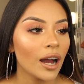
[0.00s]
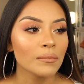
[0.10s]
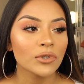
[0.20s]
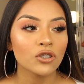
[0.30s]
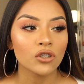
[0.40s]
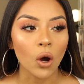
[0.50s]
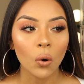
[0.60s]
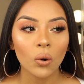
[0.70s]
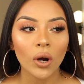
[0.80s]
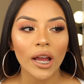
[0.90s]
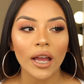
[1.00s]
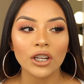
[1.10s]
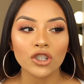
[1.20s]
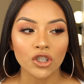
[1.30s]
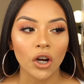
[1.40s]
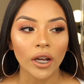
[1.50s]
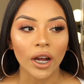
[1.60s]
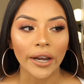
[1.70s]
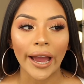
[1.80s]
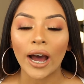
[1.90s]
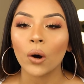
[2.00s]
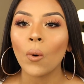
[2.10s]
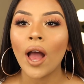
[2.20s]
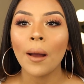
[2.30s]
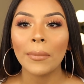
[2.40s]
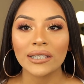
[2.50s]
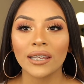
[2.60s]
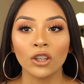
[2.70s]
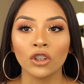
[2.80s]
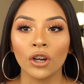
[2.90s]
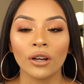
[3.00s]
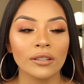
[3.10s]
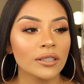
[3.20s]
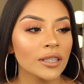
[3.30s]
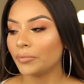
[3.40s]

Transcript: I'm so shook on how my skin looks.